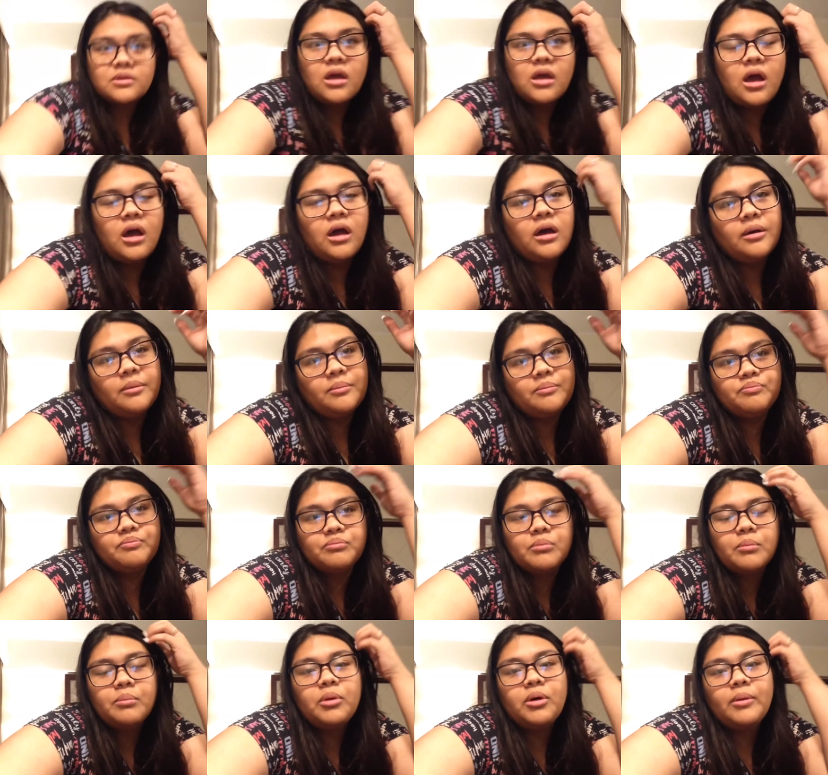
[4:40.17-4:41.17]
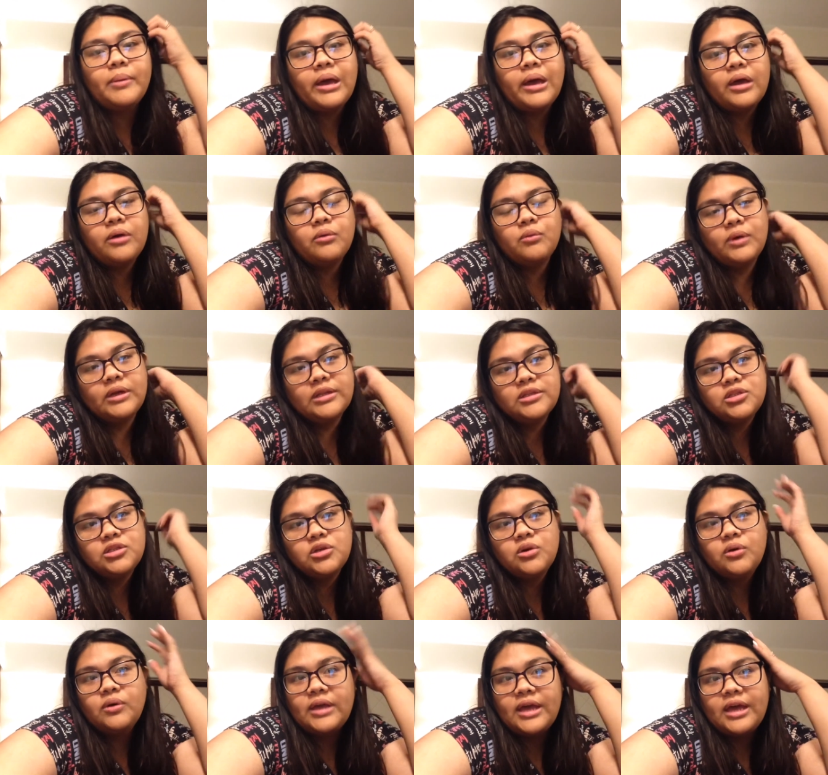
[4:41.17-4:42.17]
Um, Bobak went to
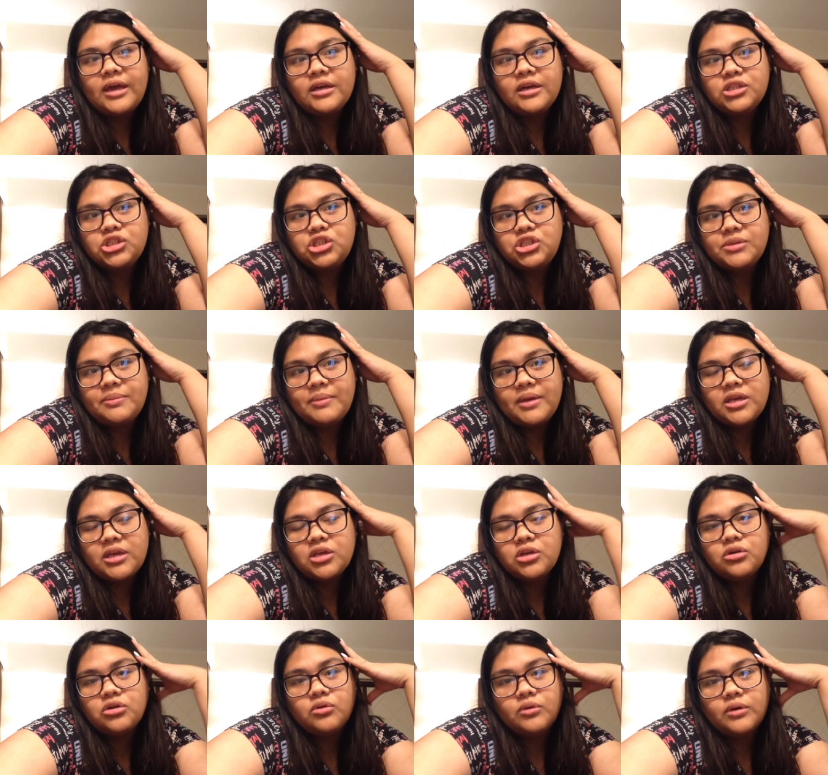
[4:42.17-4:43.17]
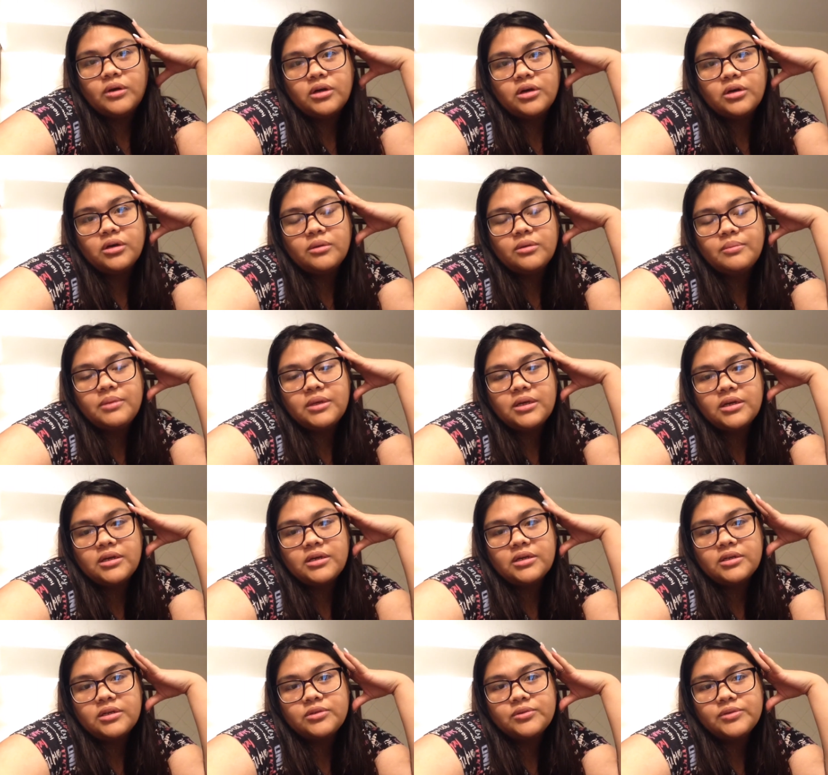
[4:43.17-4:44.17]
go get us Jamaican Grill
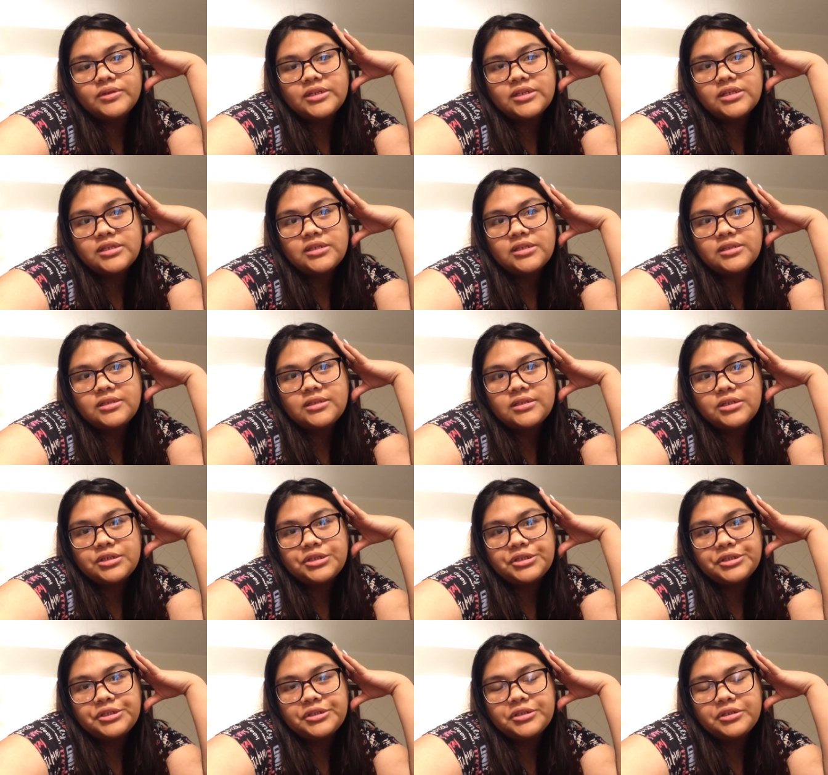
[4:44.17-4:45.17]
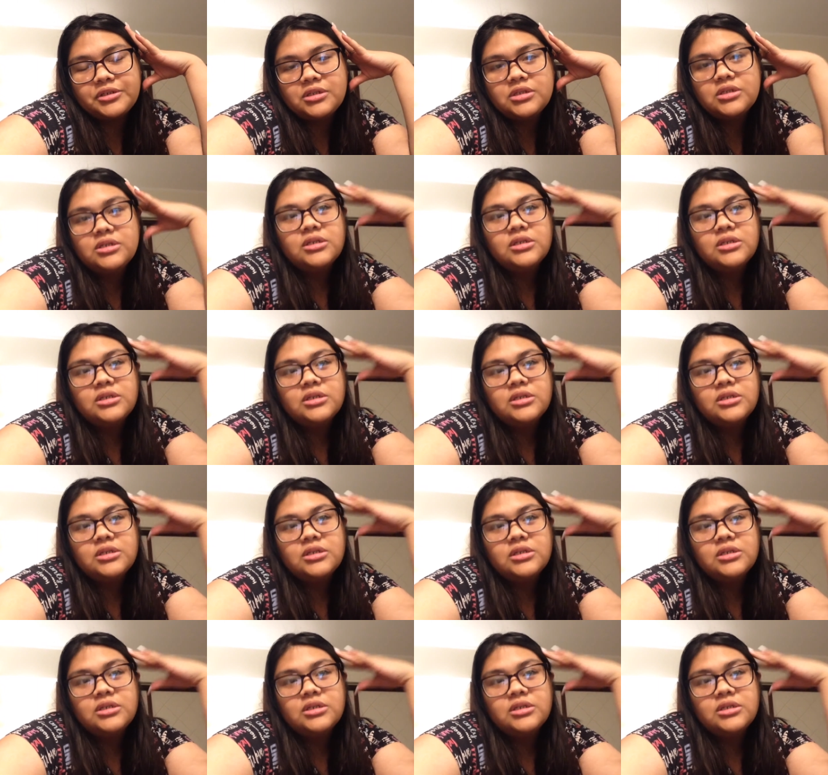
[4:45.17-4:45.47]
because we're gonna eat dinner.